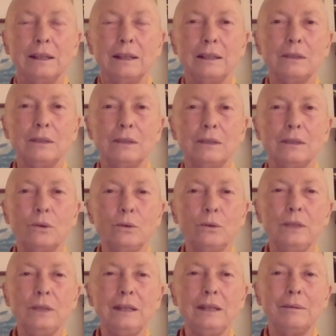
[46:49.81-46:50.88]
that
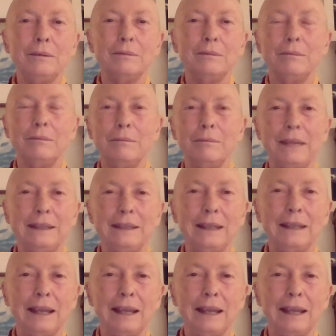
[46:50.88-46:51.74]
only men